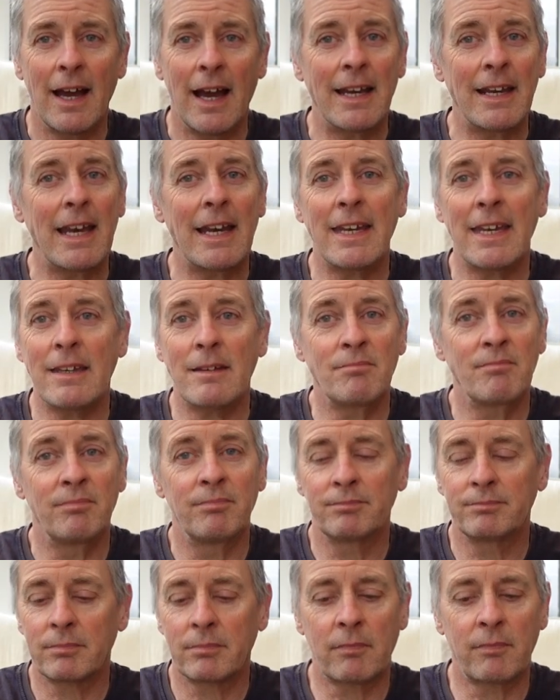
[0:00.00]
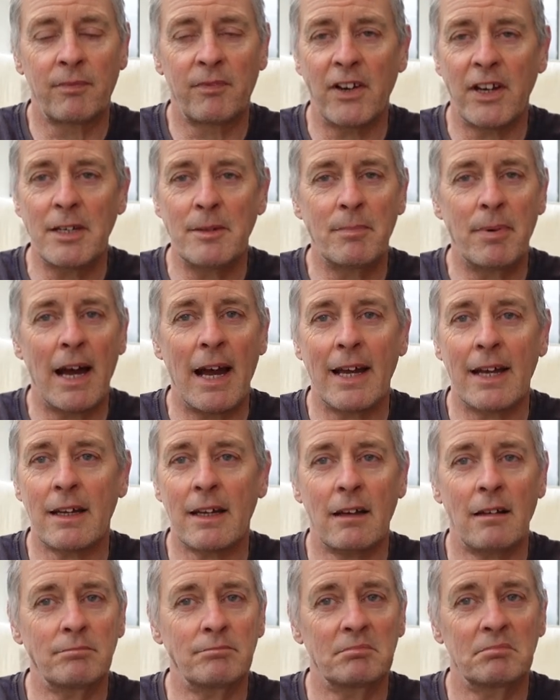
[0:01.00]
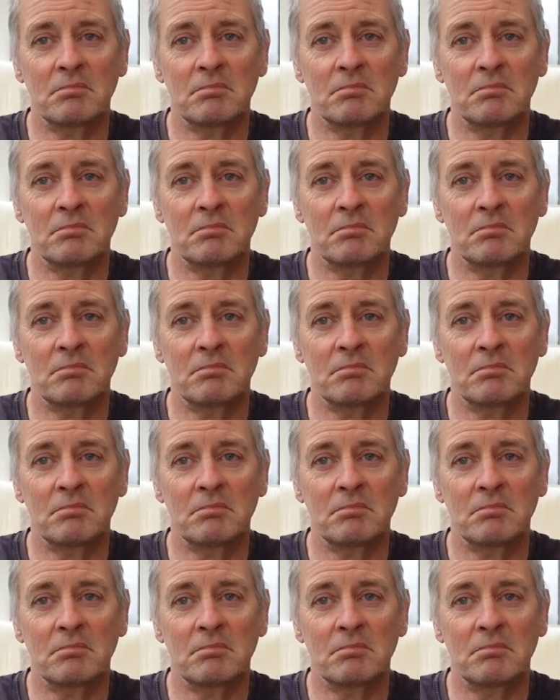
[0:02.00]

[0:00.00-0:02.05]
And any feedback,